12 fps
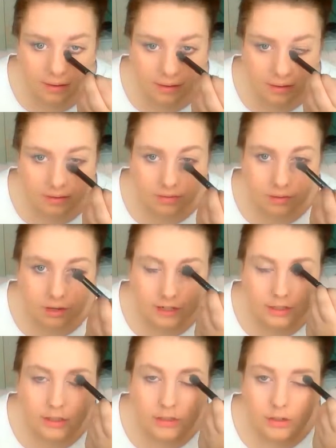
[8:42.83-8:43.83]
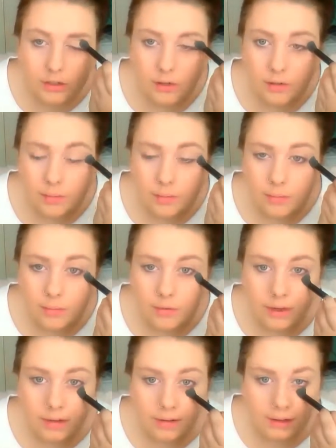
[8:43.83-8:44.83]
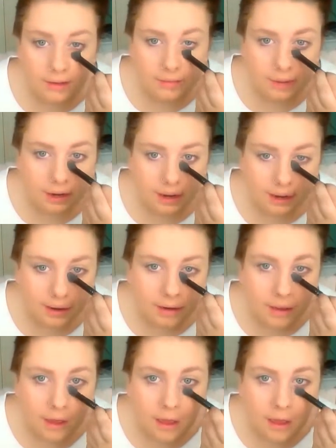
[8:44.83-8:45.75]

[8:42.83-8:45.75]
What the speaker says: Now I've got eyeshadow underneath my eye.